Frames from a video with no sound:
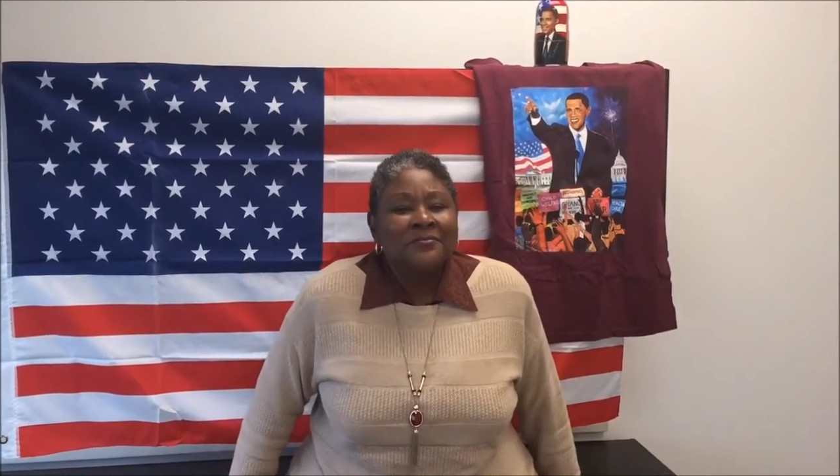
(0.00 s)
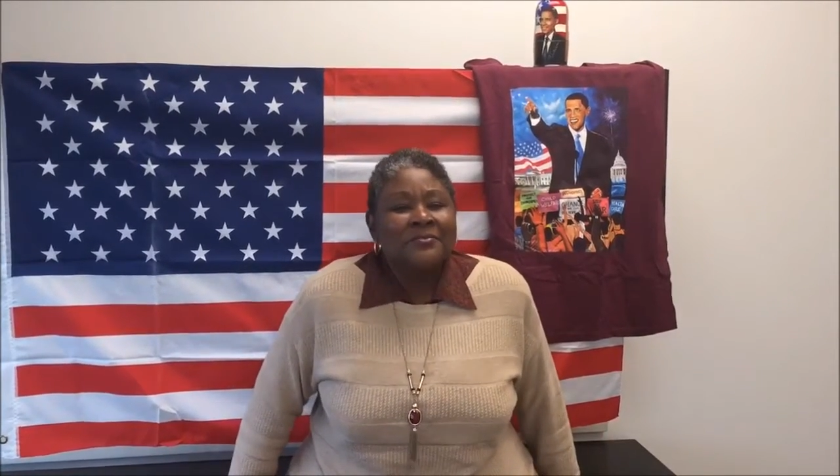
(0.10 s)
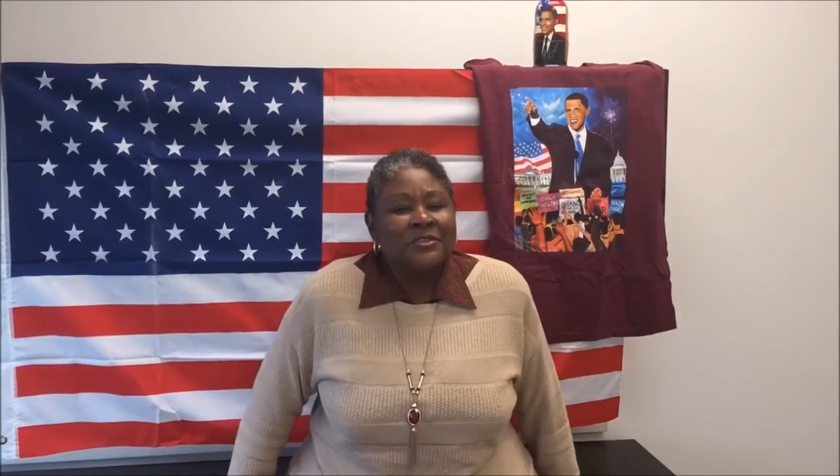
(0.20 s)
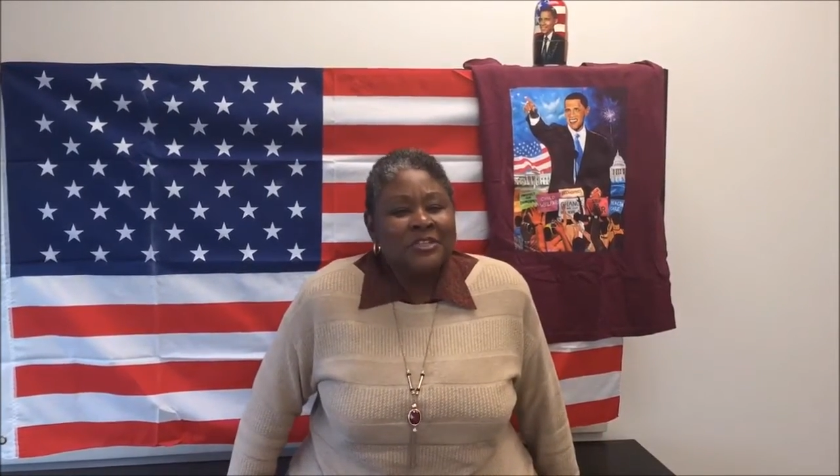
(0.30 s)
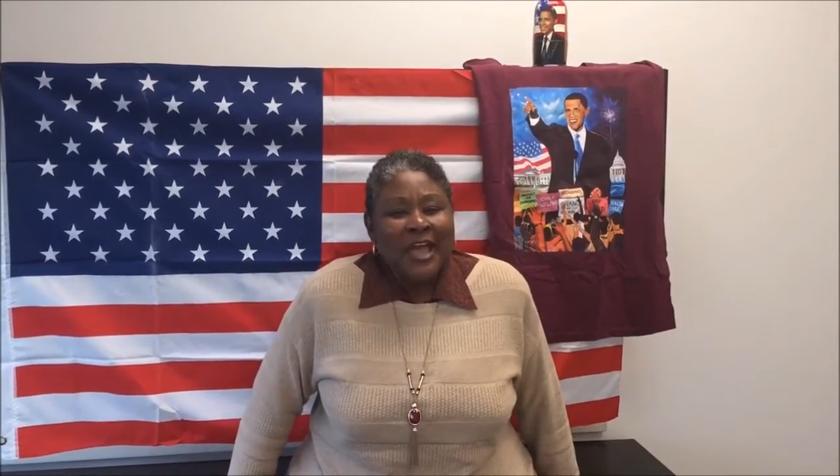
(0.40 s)

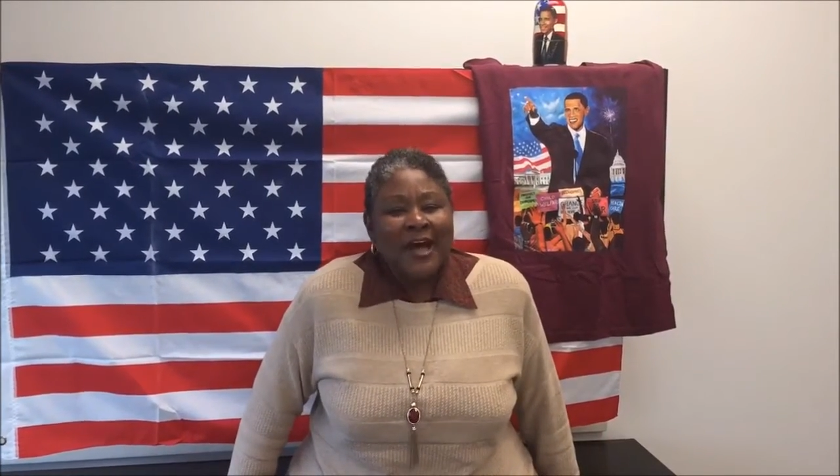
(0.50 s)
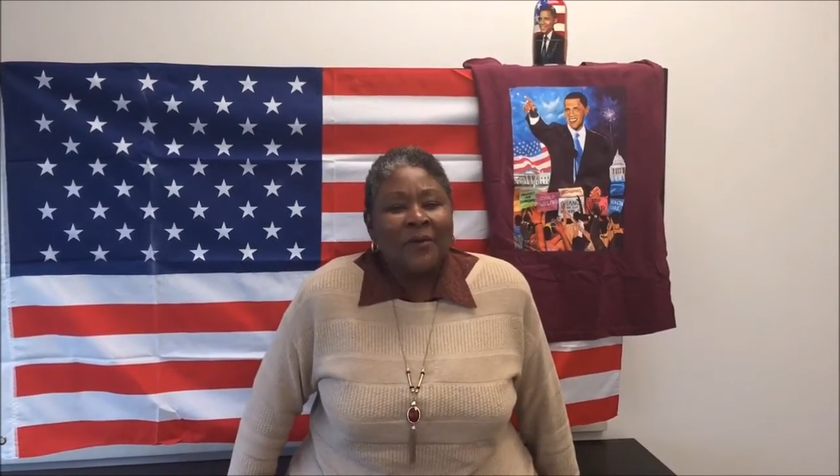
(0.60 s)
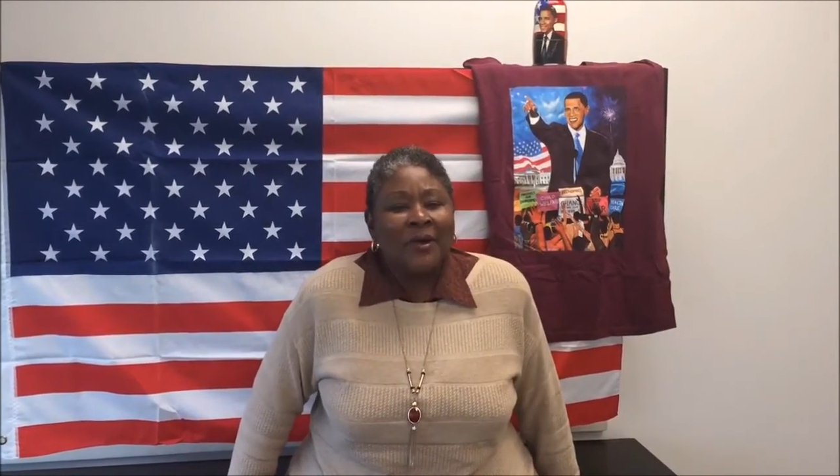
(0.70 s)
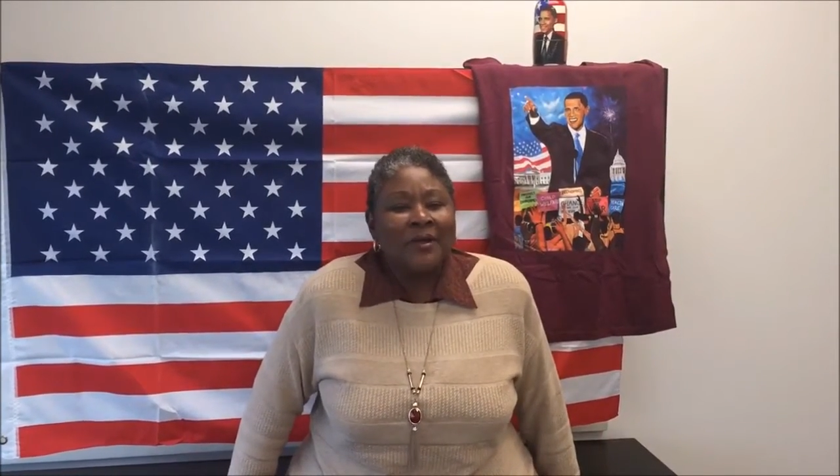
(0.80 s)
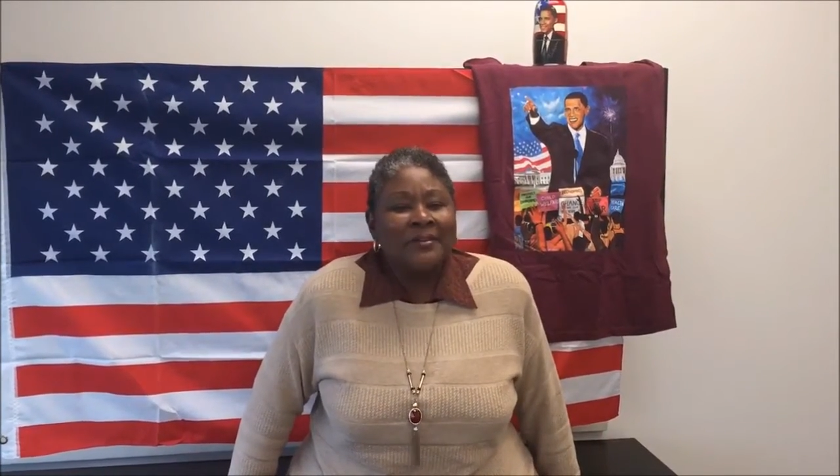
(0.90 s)

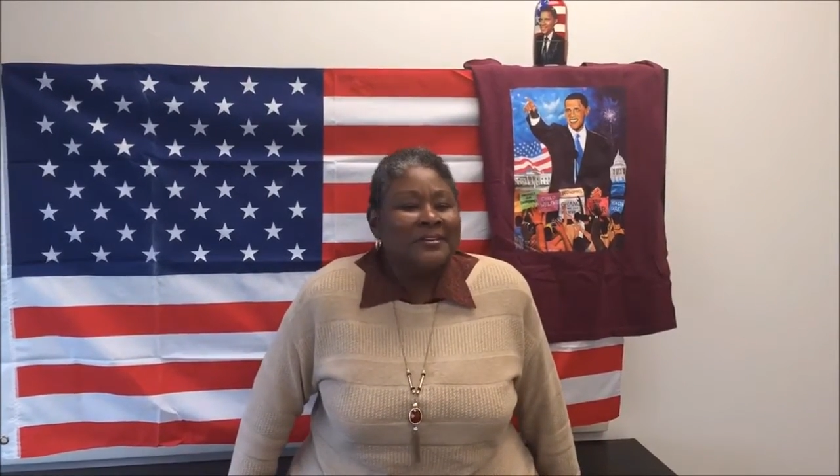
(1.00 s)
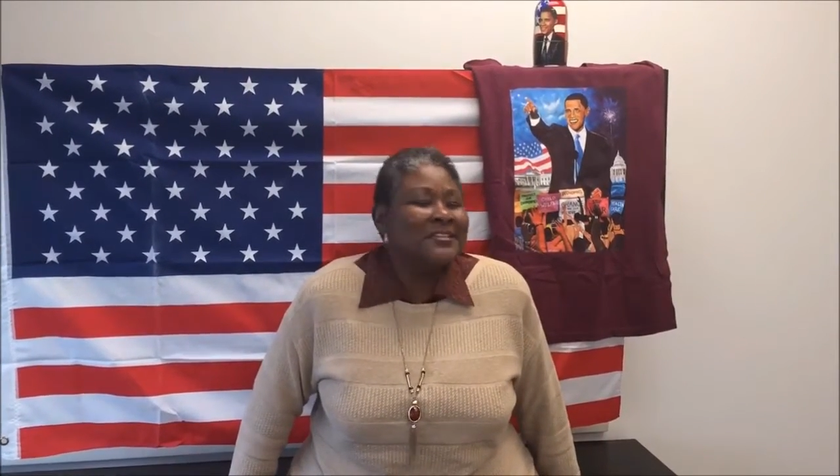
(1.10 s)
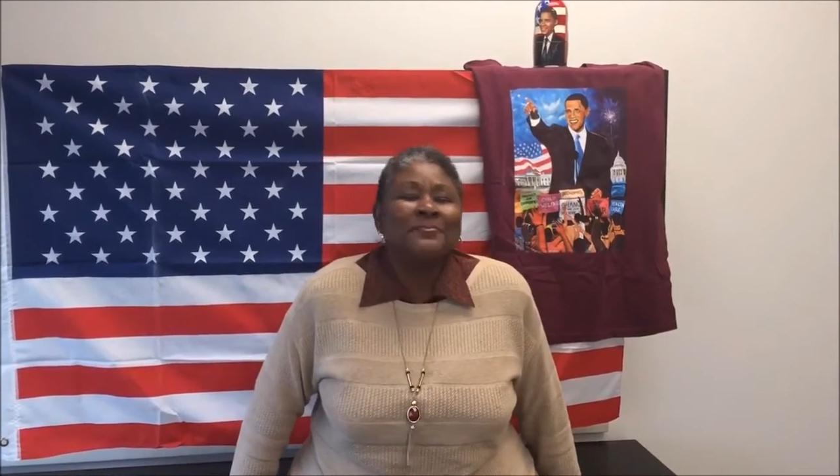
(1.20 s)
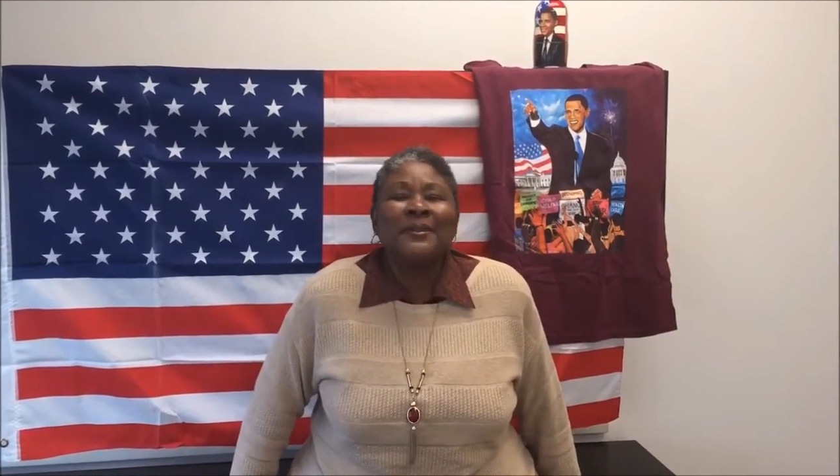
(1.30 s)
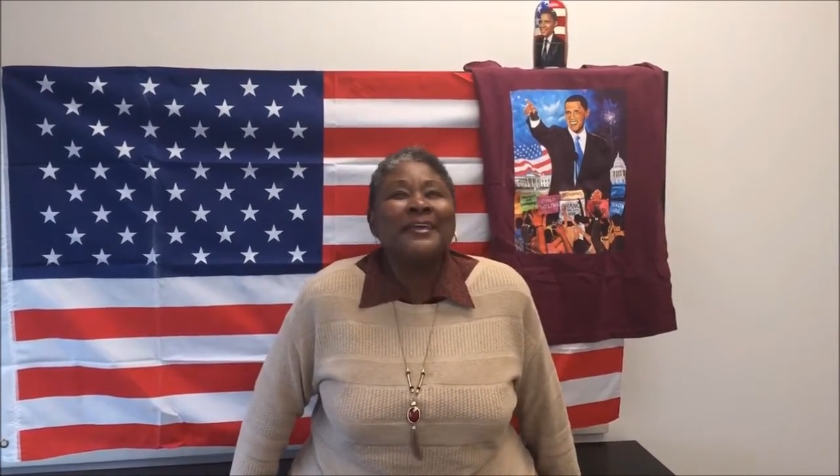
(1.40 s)
shower
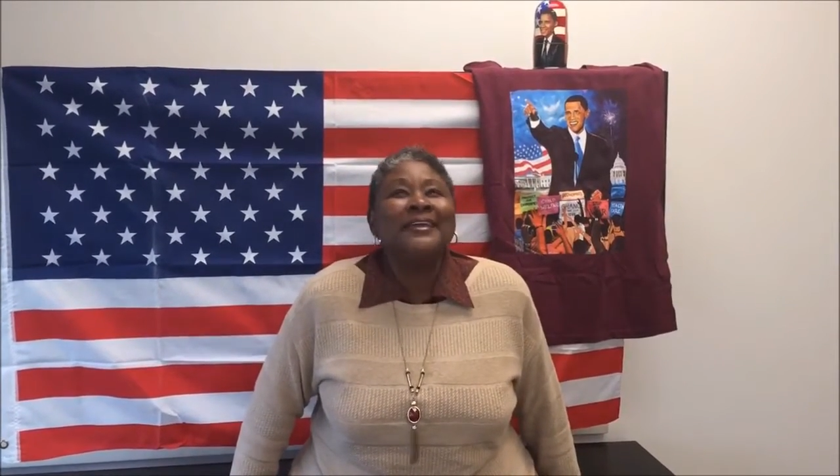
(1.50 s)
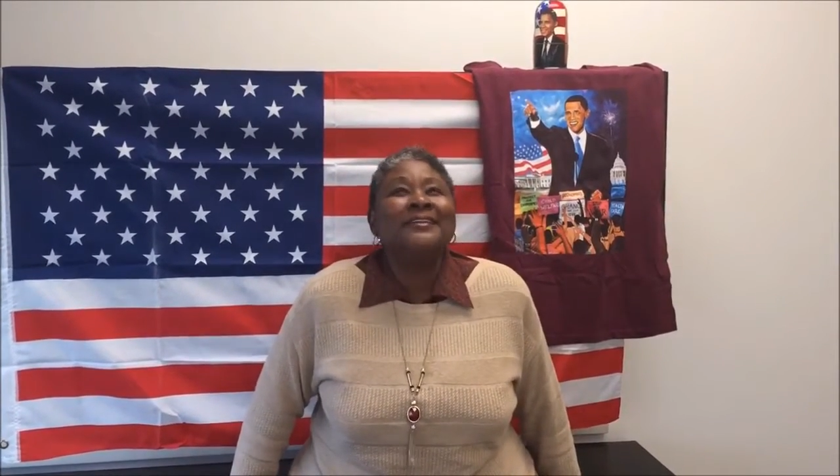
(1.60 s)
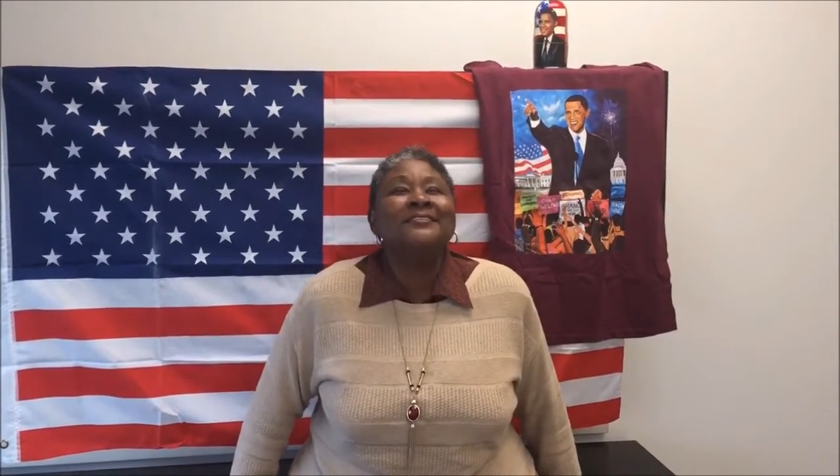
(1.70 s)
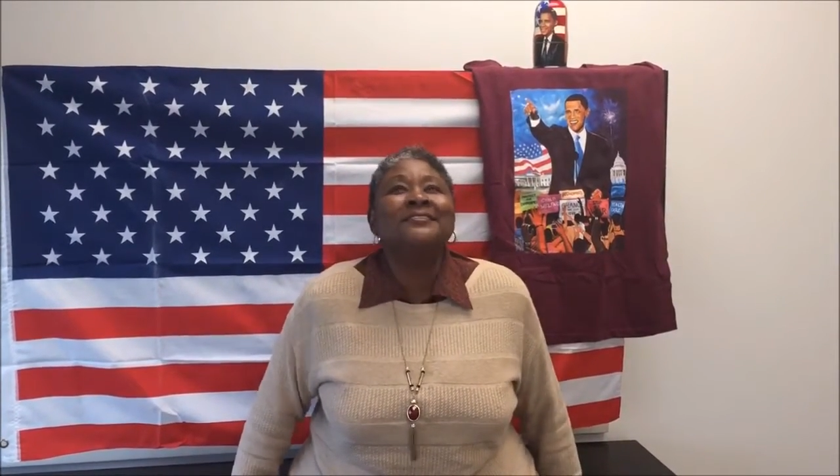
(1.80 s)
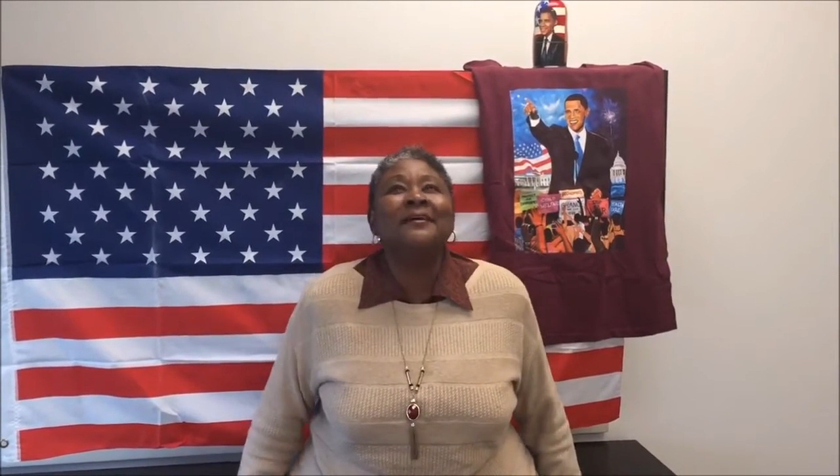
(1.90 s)

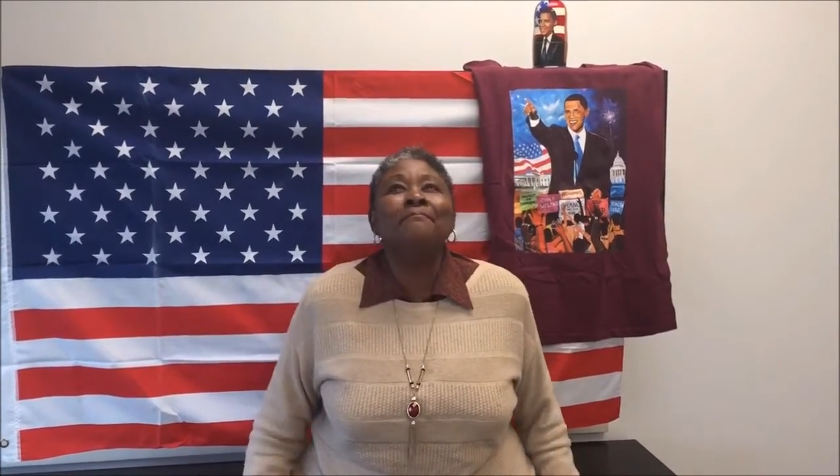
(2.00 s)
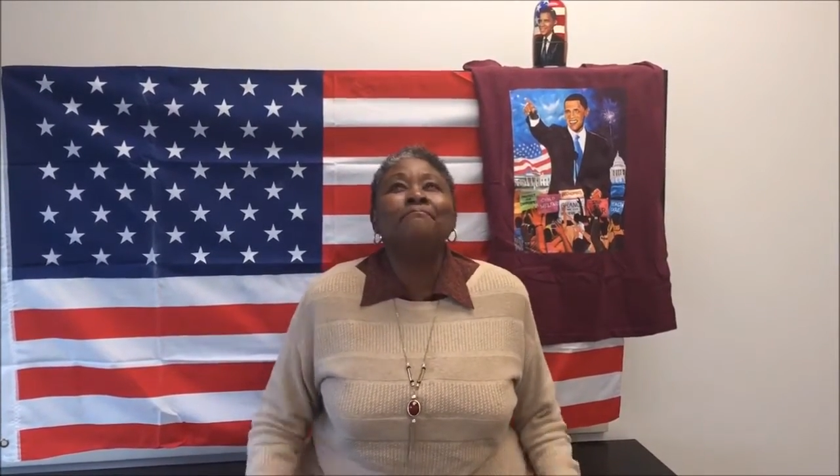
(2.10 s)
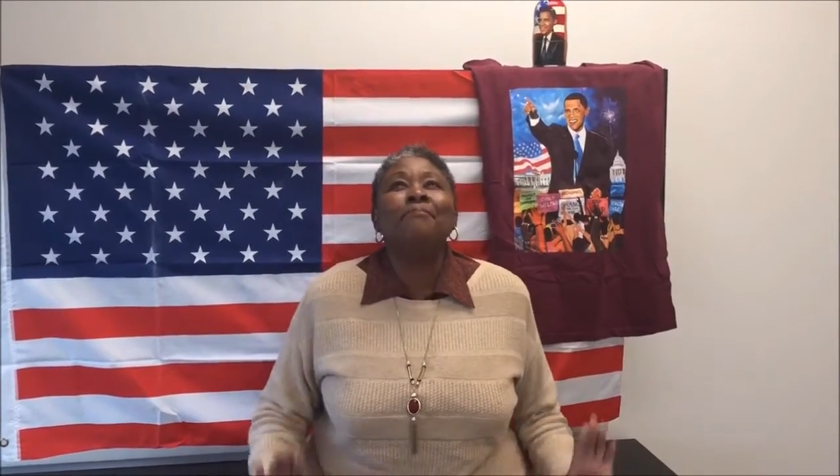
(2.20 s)
displays the